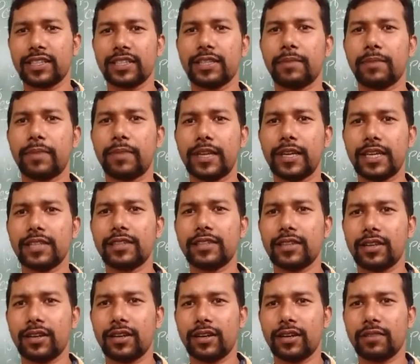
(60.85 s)
is the base
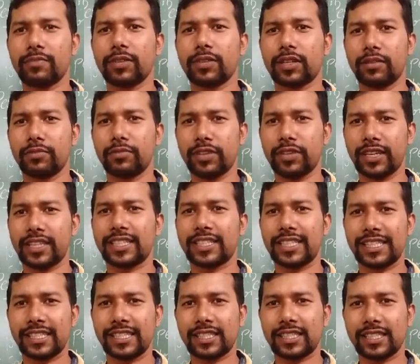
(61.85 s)
of the
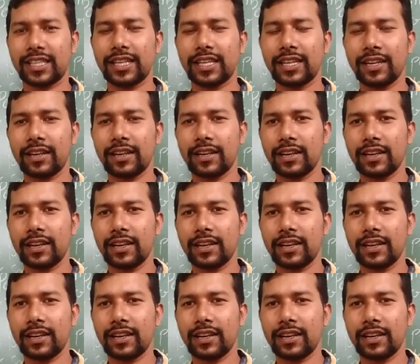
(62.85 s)
communication skill